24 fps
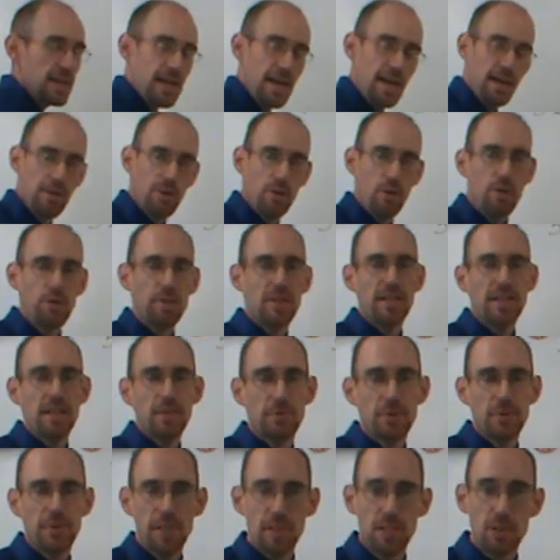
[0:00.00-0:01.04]
Now, the only
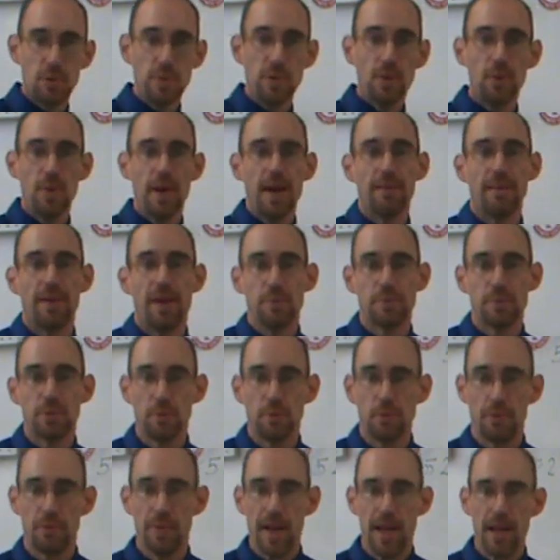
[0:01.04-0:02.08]
difference is we do have
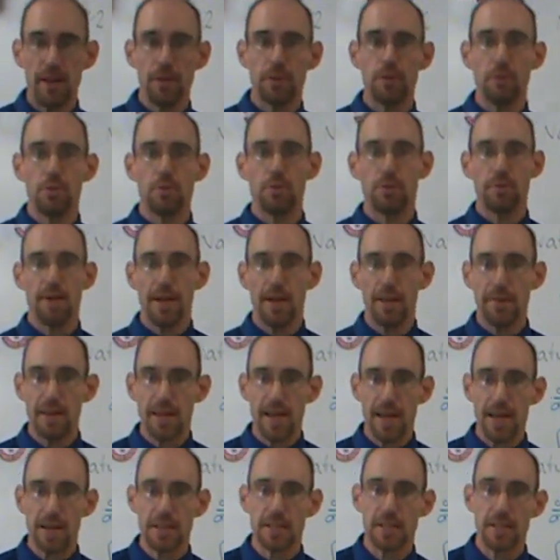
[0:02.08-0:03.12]
absolute value around
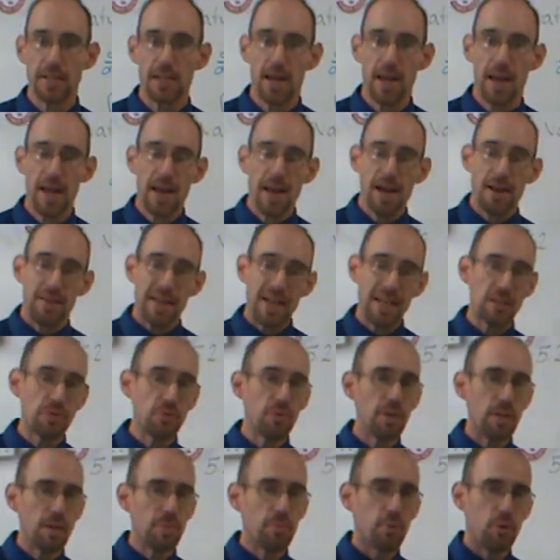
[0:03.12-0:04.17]
the x. That's
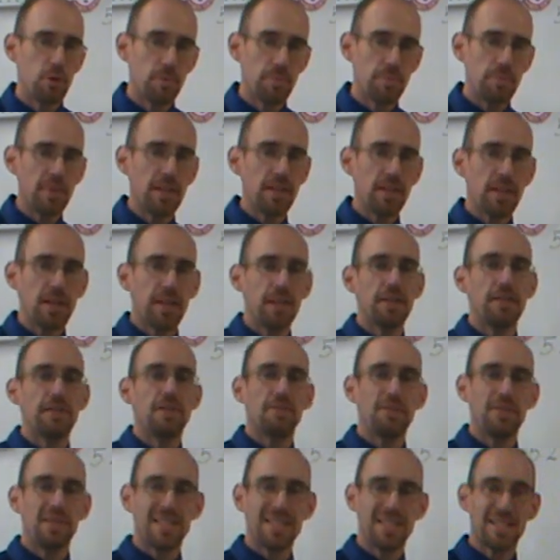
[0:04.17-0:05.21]
really important because
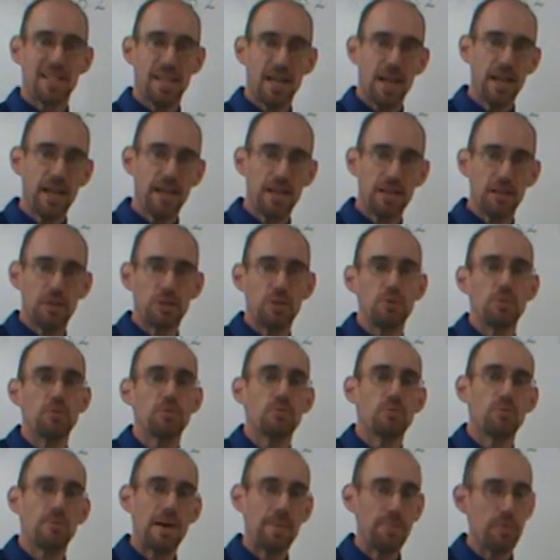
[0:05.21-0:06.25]
of the sign
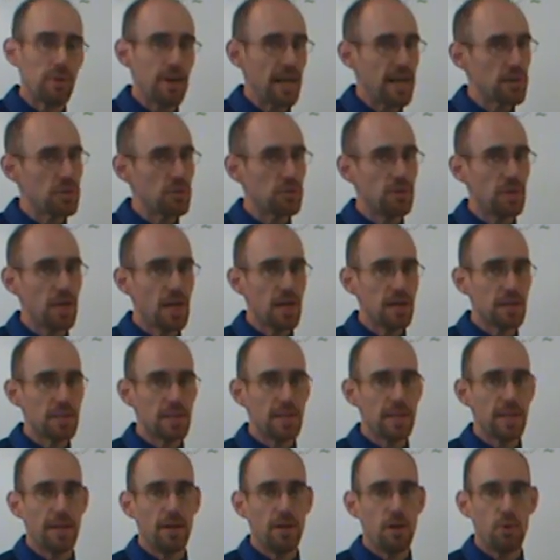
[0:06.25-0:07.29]
issues. Remember, natural
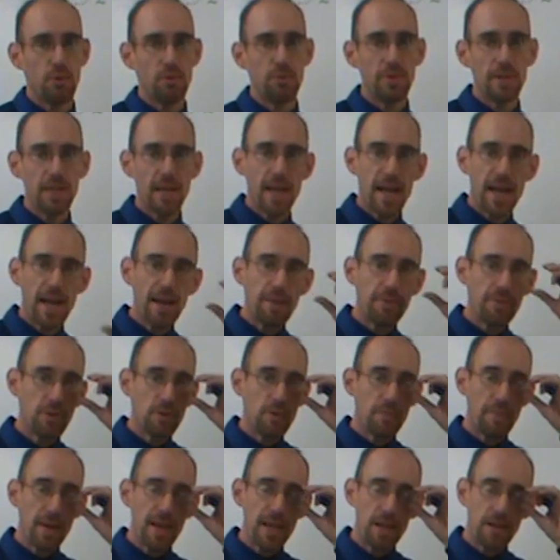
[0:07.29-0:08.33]
logs can only have a
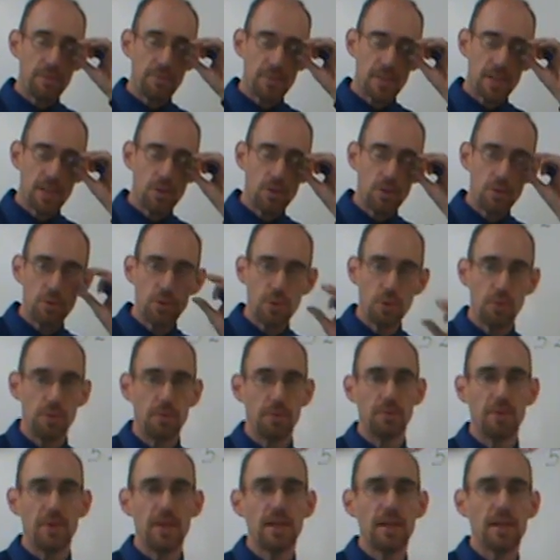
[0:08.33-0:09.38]
domain of 0 to
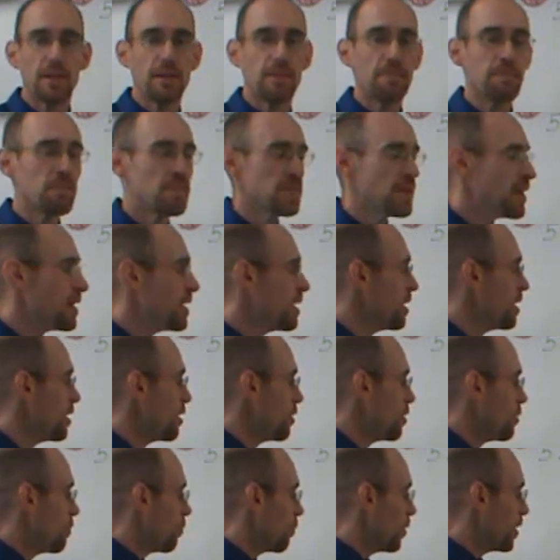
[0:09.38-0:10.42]
infinity.
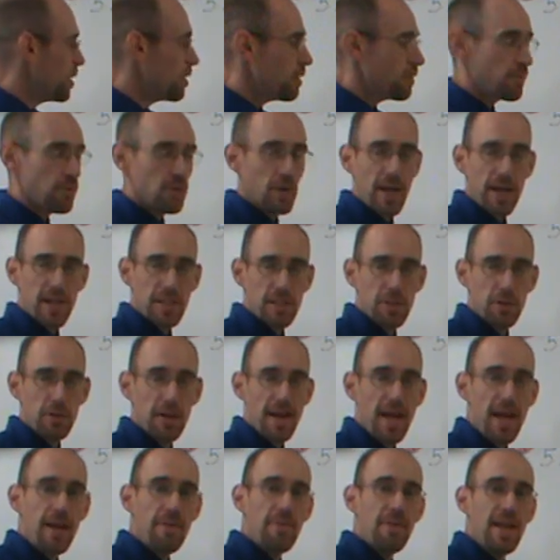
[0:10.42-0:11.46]
1 over x could
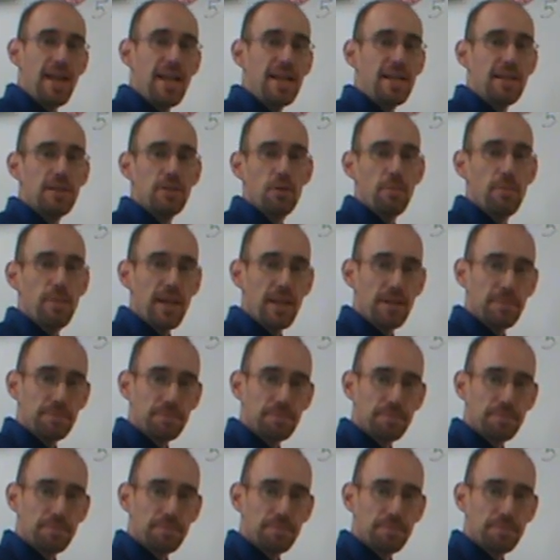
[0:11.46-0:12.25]
have any domain.